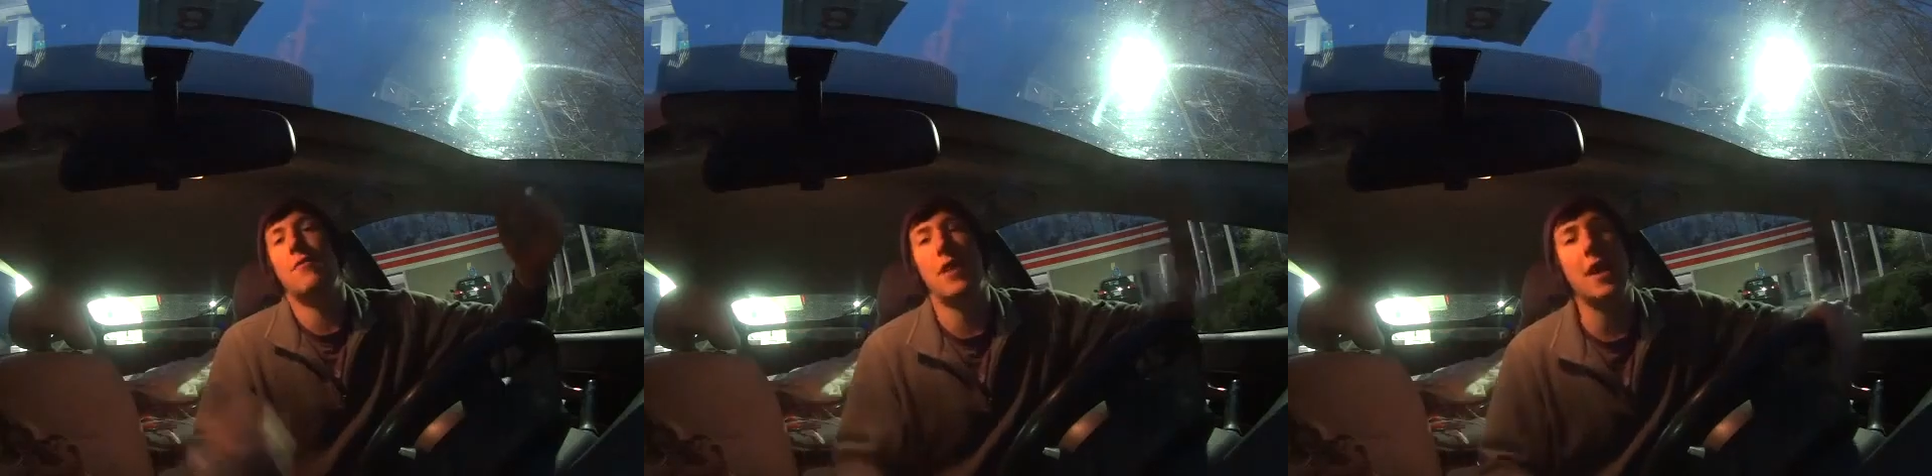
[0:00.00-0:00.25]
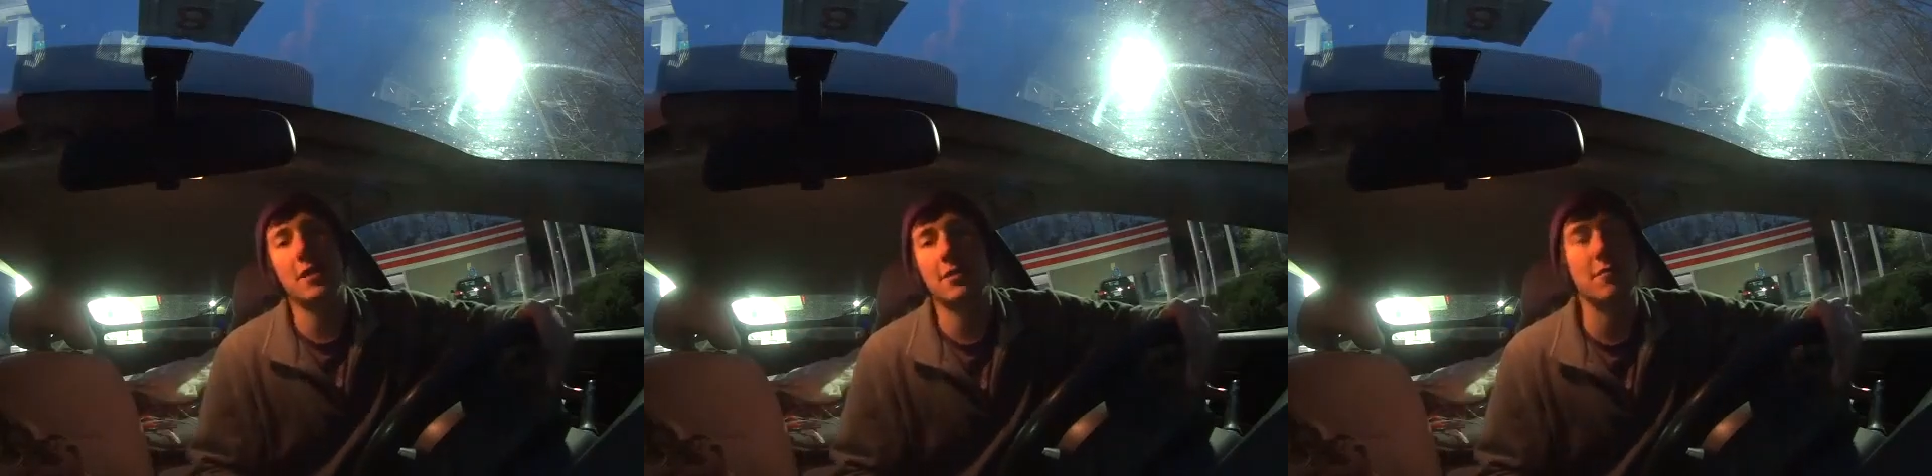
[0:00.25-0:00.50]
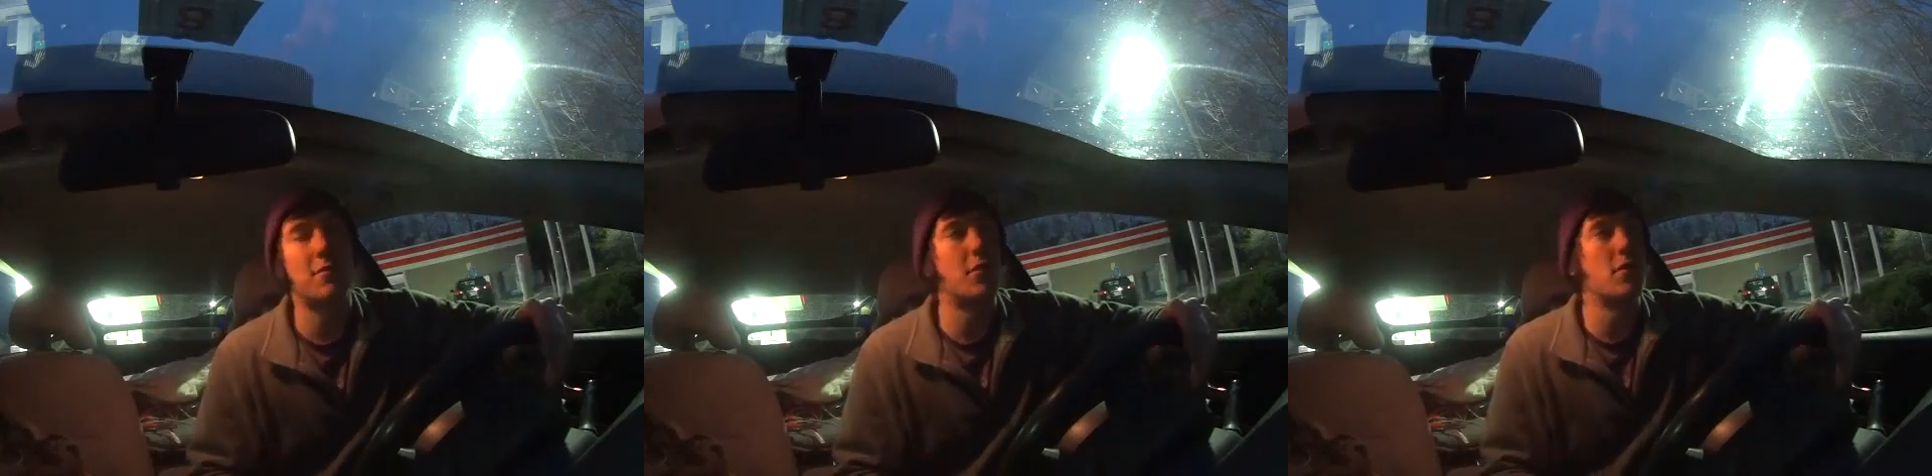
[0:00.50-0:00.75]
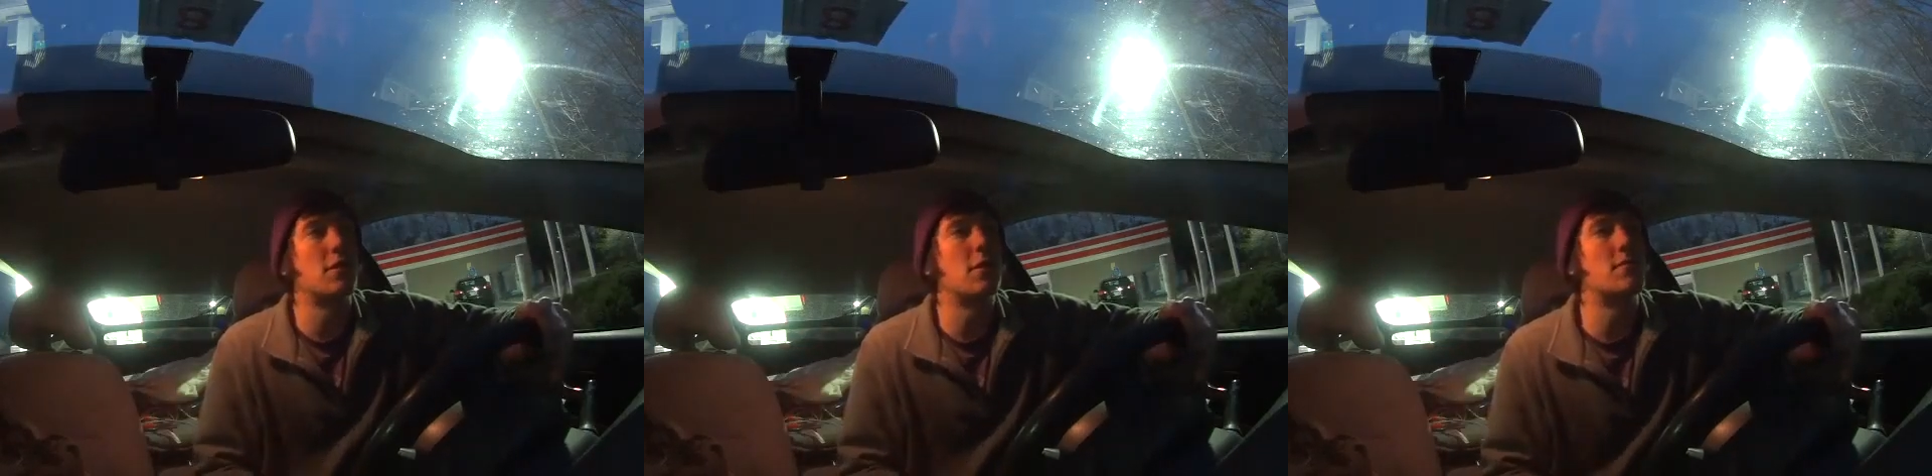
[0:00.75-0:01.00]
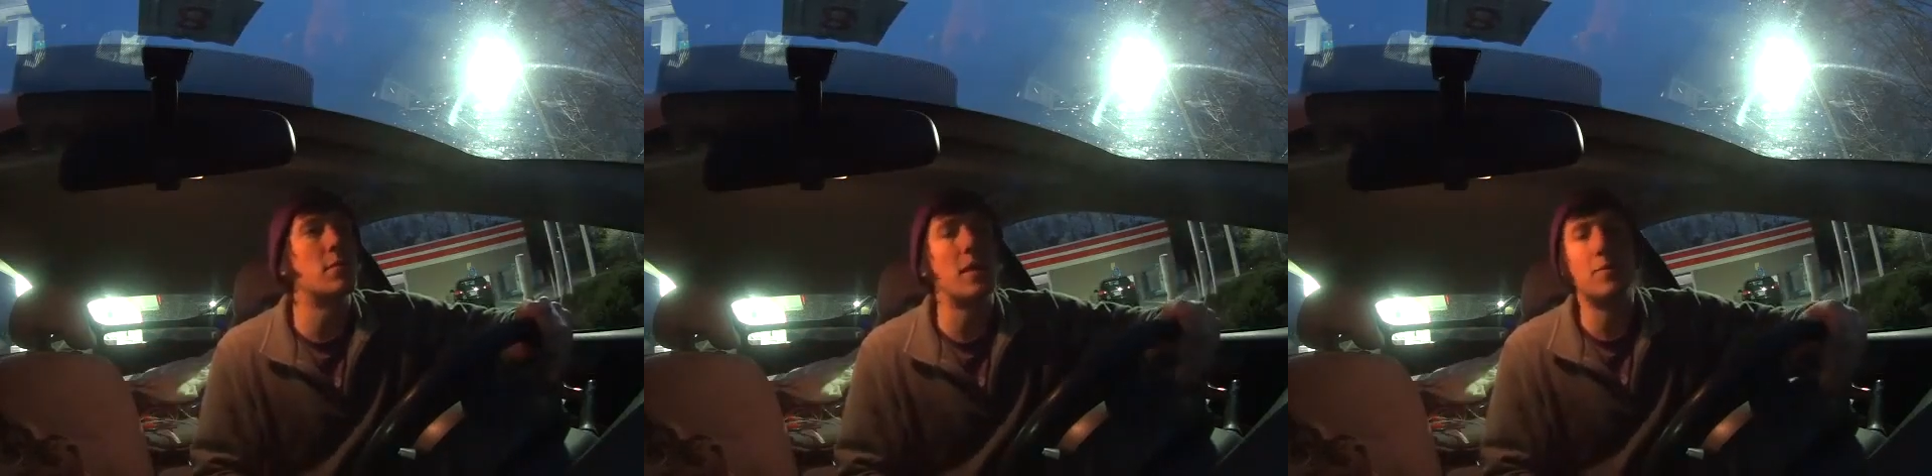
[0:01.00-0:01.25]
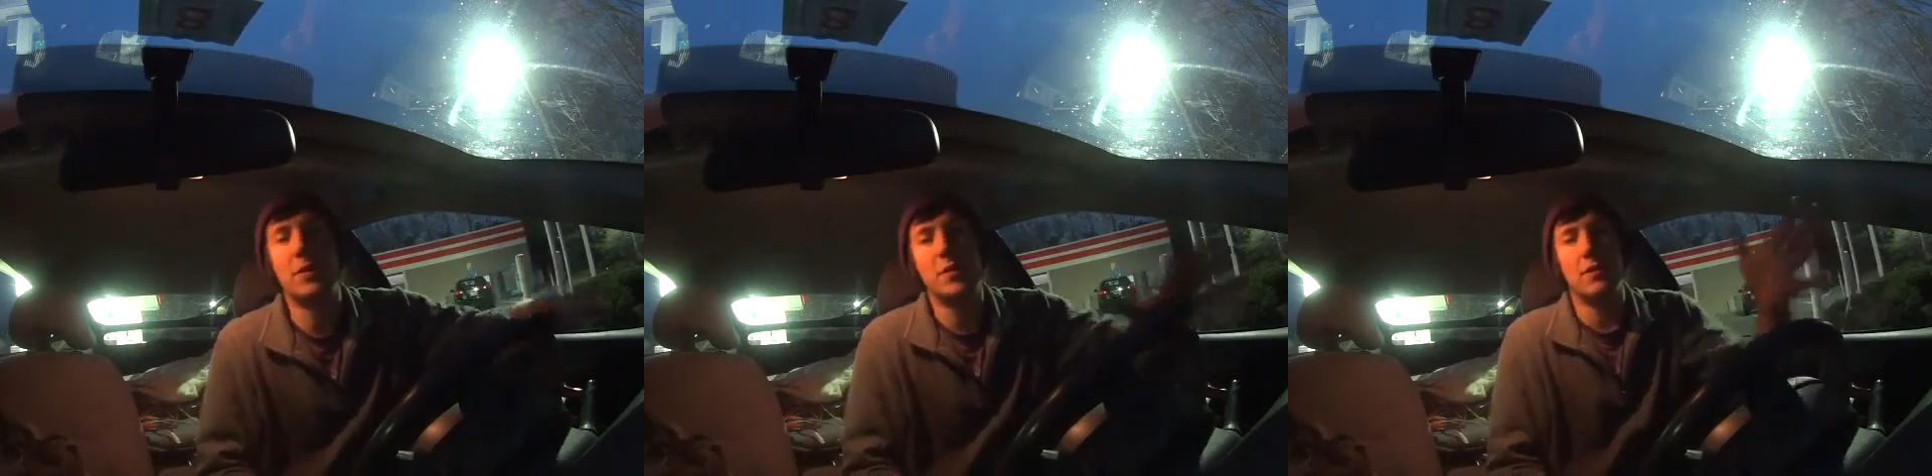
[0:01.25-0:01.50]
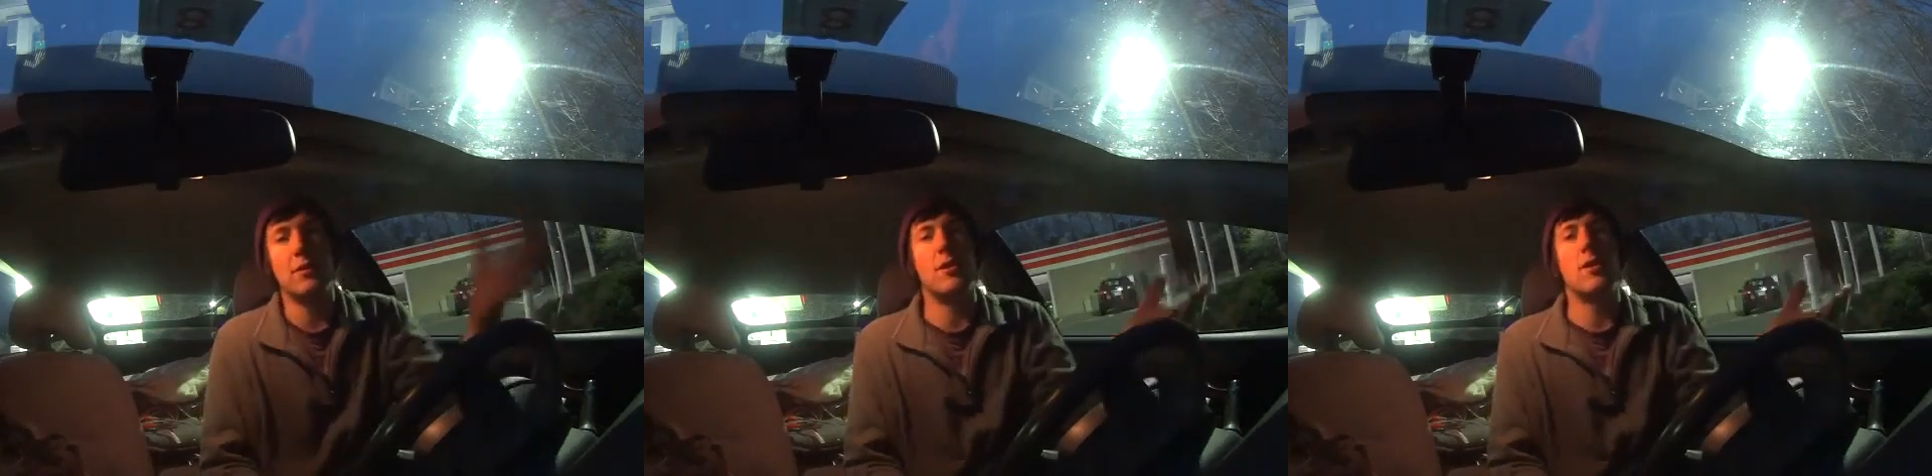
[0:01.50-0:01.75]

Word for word: I guess, for the love of money. But, so, you